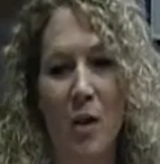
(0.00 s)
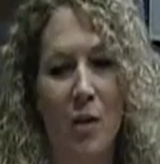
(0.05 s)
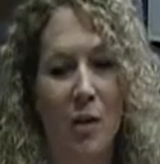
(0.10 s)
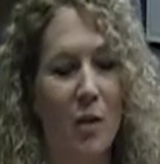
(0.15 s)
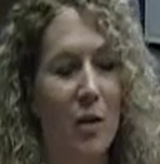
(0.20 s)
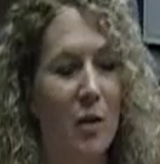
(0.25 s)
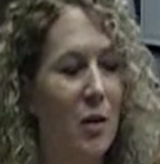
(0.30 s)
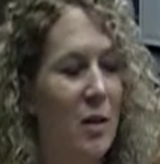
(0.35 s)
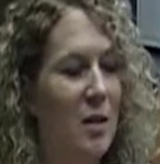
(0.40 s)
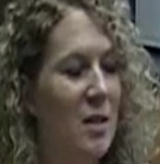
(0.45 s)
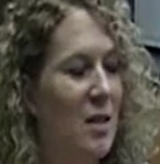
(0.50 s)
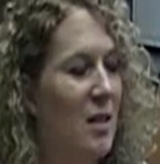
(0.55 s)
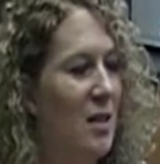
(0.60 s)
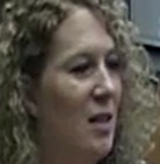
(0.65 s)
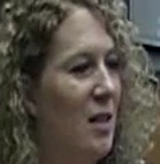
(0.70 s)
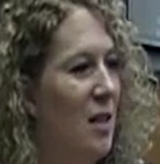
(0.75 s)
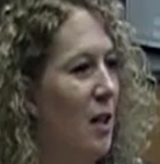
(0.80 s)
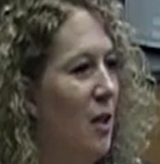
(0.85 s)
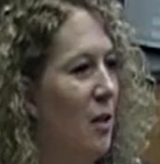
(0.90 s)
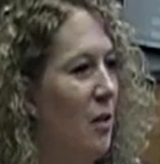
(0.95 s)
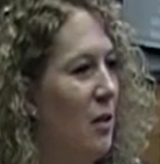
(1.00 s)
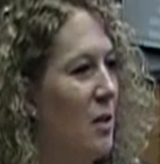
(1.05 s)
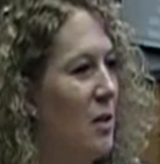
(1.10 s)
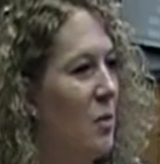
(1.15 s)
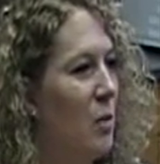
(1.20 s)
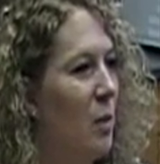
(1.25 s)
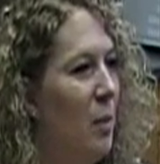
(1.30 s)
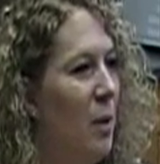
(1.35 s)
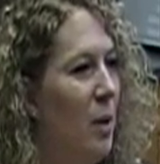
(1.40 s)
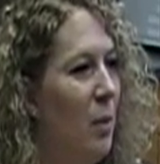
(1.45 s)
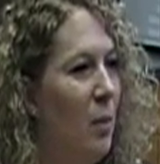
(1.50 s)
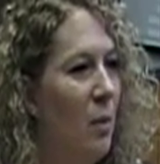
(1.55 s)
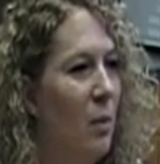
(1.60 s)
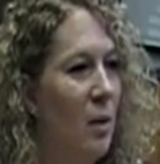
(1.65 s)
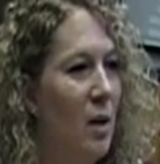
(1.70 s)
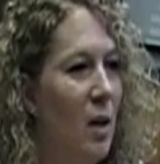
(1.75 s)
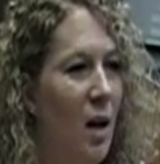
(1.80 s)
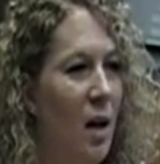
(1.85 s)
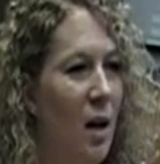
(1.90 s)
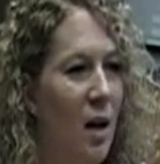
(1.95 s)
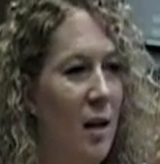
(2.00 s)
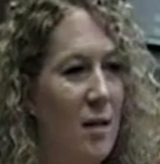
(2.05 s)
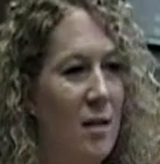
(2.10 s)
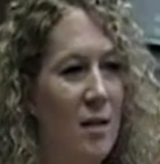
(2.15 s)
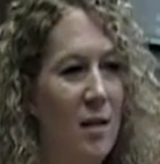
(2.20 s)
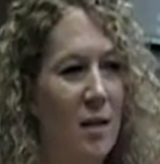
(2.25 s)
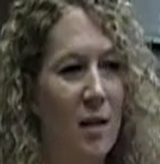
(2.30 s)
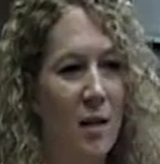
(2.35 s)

the early 1600s, where people would not